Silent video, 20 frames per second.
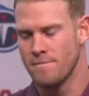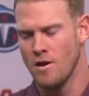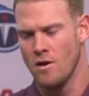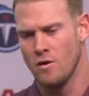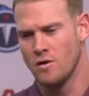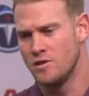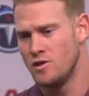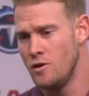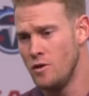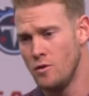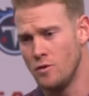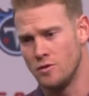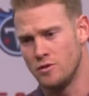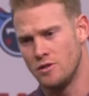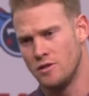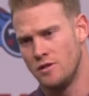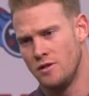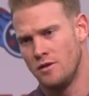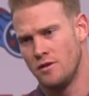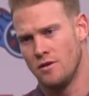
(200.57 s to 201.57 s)
Oh, it's
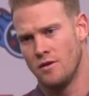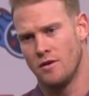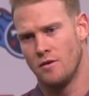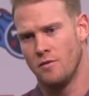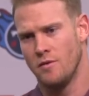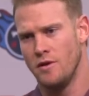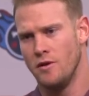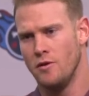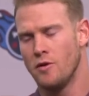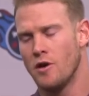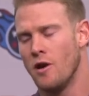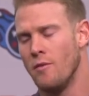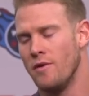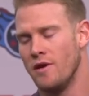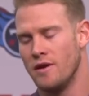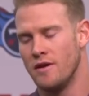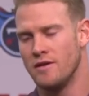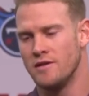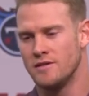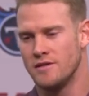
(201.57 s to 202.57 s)
huge. You know, we knew coming
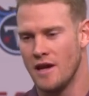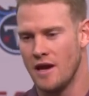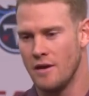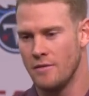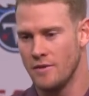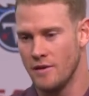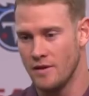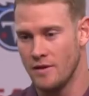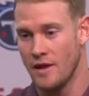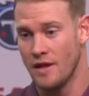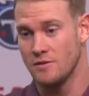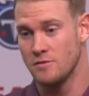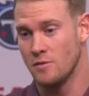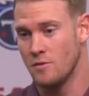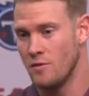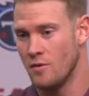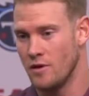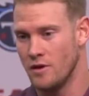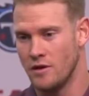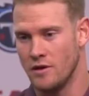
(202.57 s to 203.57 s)
into this game that that's what
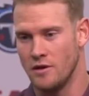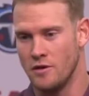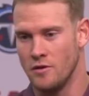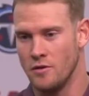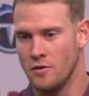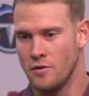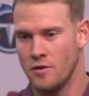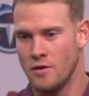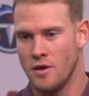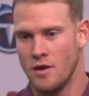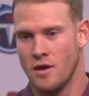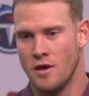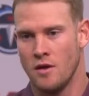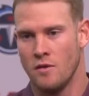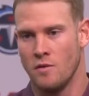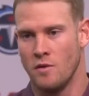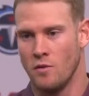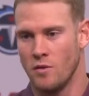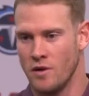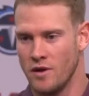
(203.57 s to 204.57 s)
we wanted to do.
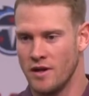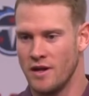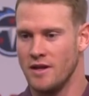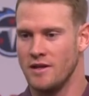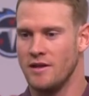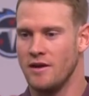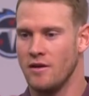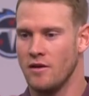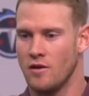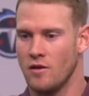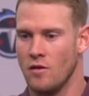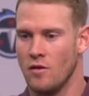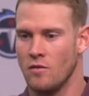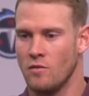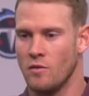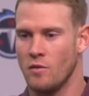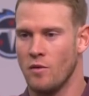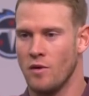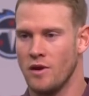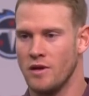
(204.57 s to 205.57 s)
We wanted to get Derrick
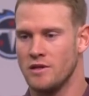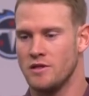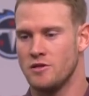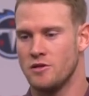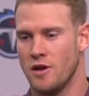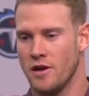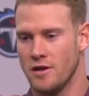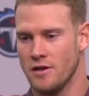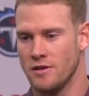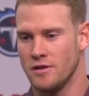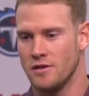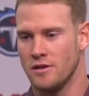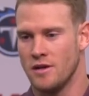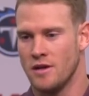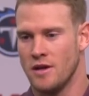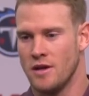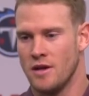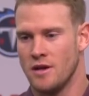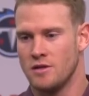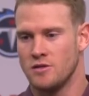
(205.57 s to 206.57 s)
going. We wanted to try to
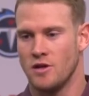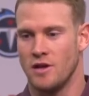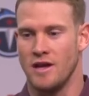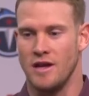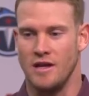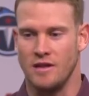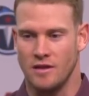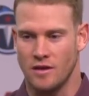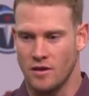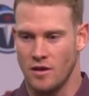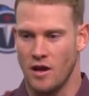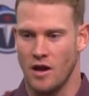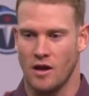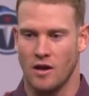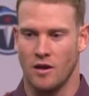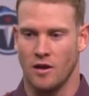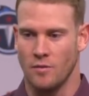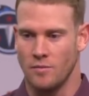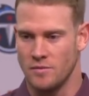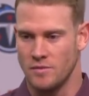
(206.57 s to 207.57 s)
eat the clock
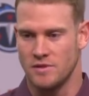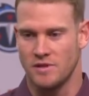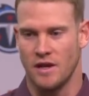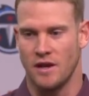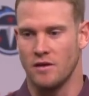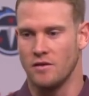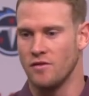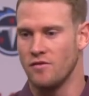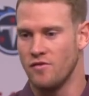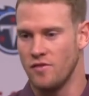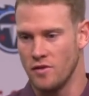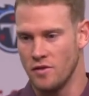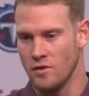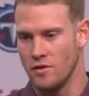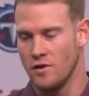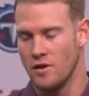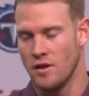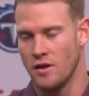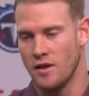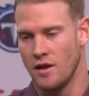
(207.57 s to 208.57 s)
up, stay on the
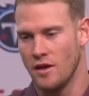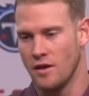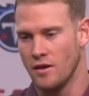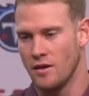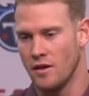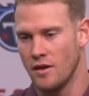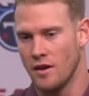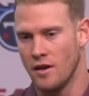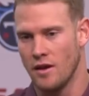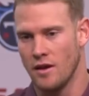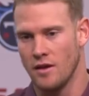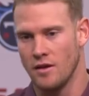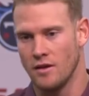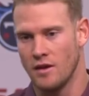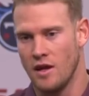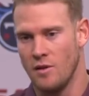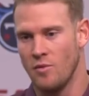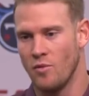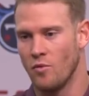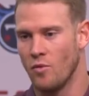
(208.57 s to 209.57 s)
field, and
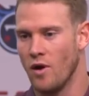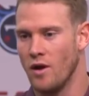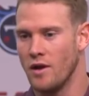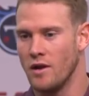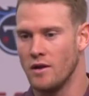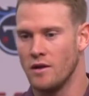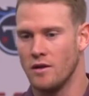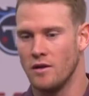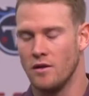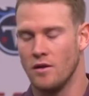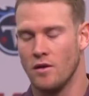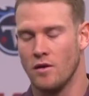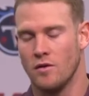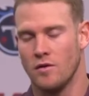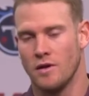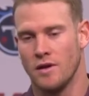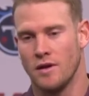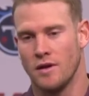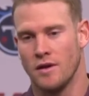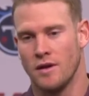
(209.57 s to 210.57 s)
keep it running. You know,
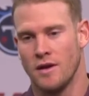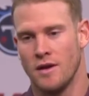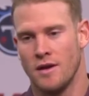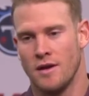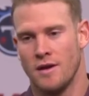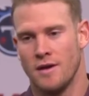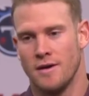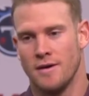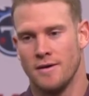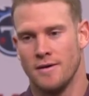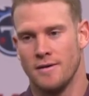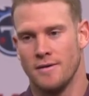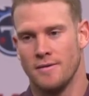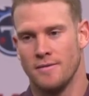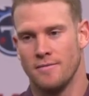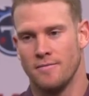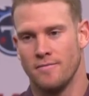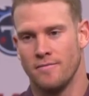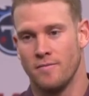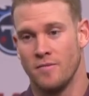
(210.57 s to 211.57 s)
and
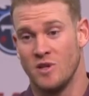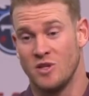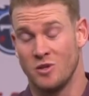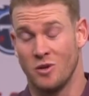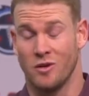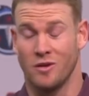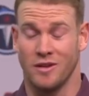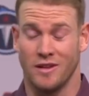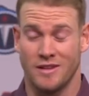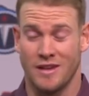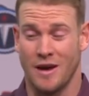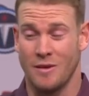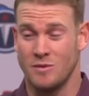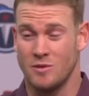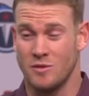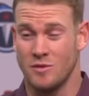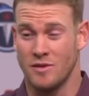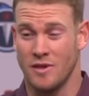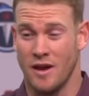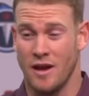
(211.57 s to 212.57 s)
we struggled at times
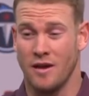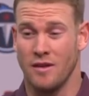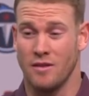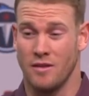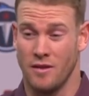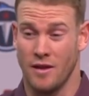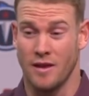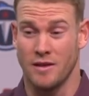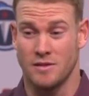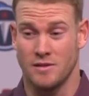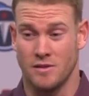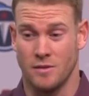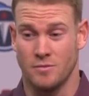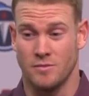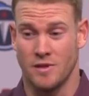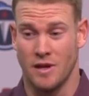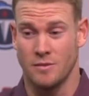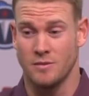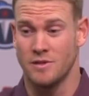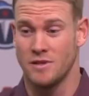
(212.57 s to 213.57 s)
doing that, and then
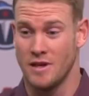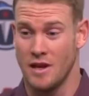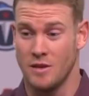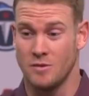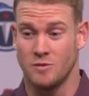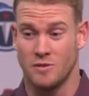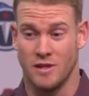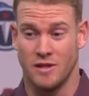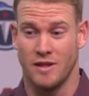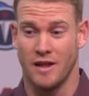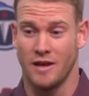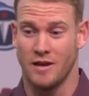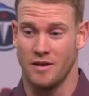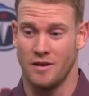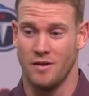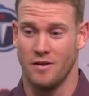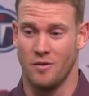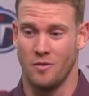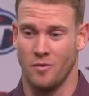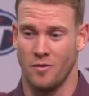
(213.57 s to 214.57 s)
sometimes in the games we did that
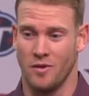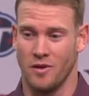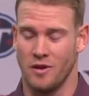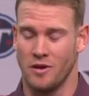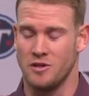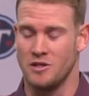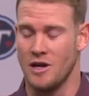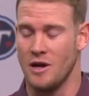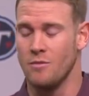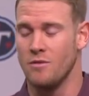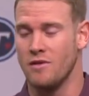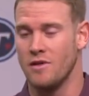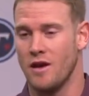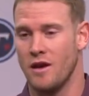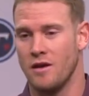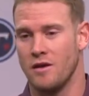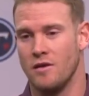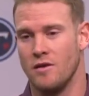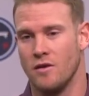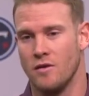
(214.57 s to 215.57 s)
a really good job of
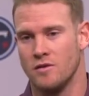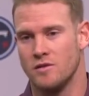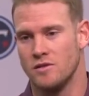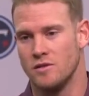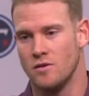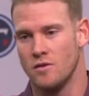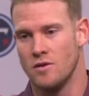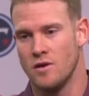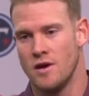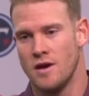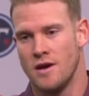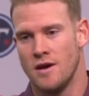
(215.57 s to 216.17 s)
that. You know, so.